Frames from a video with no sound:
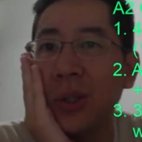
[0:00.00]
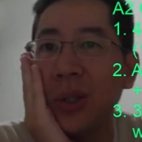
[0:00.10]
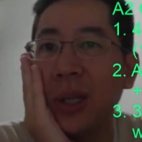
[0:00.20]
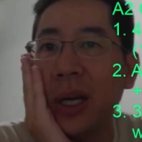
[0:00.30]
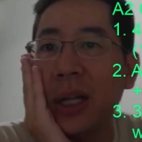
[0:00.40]

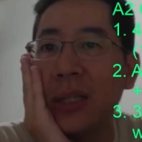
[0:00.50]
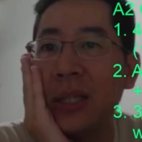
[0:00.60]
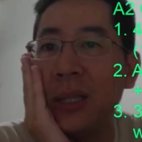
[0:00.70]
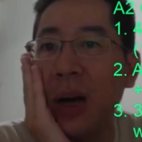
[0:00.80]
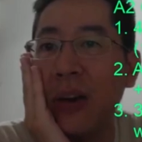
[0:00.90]

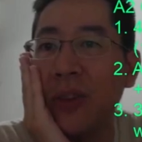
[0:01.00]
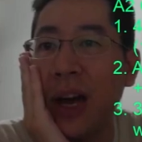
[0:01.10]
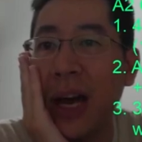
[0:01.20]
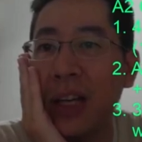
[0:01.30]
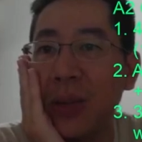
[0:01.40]
debuff
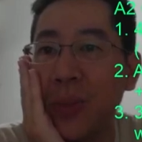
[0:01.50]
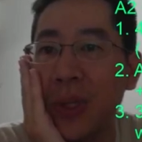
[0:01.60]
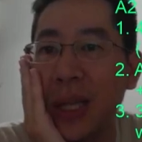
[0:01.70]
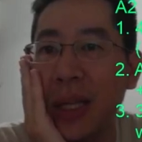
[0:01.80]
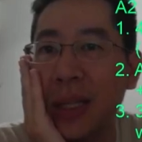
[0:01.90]

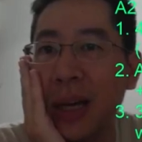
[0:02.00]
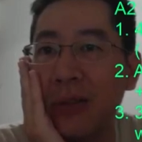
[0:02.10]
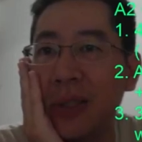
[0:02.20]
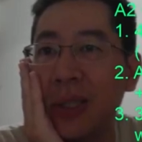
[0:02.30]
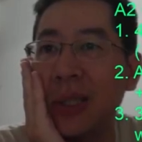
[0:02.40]
100% dark
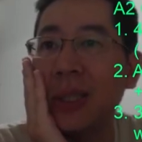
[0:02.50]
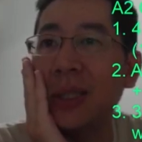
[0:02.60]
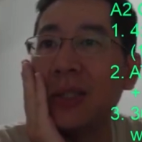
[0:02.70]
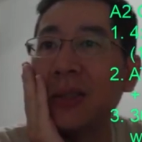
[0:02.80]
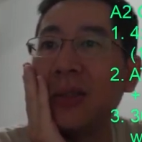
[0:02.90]

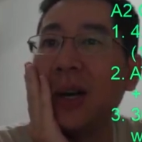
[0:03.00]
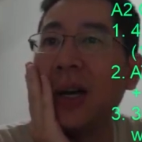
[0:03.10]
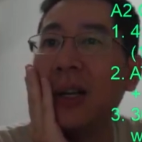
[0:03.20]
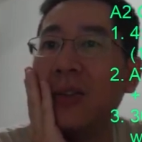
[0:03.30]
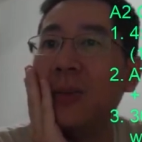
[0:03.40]
resistance
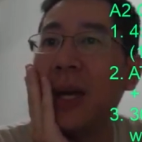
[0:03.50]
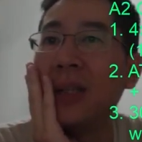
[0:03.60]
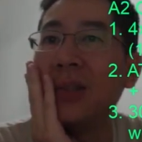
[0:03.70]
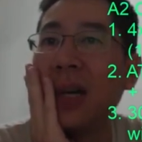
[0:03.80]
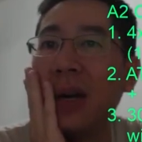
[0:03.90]
if you manage
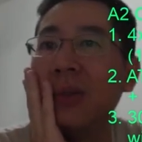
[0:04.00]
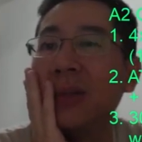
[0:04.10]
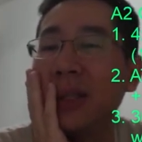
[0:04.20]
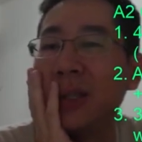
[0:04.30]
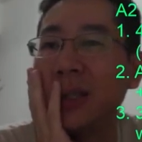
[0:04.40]
to
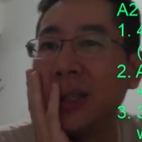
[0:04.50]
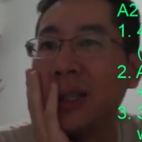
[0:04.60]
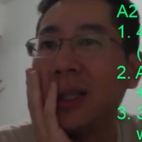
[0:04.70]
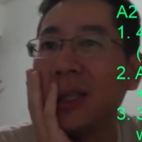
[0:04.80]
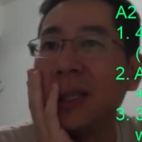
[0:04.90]
counter.
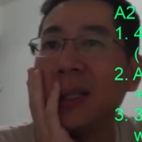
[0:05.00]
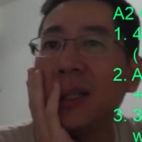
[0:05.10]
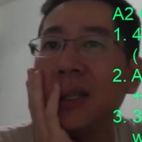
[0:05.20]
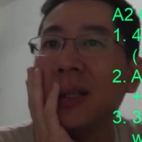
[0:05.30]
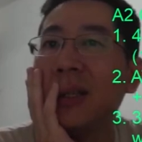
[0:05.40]

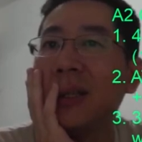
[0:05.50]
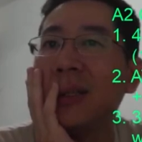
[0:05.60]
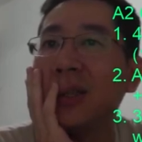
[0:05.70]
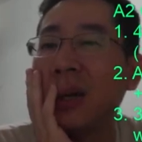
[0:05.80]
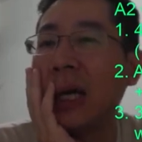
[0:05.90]

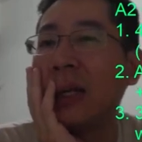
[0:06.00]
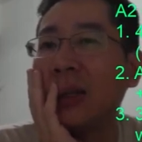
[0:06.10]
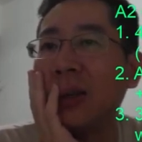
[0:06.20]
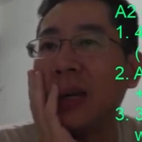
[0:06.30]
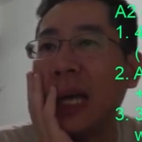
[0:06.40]
So I don't
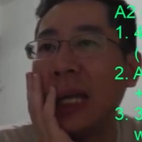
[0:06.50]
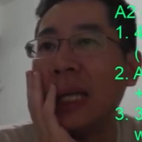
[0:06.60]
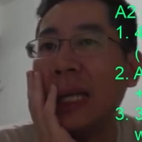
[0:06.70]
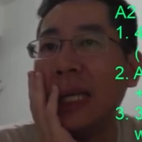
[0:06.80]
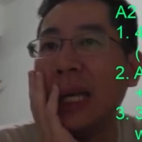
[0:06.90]
know. And
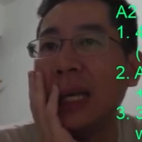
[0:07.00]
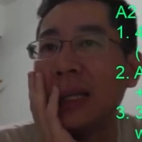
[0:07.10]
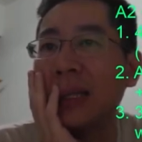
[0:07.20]
innate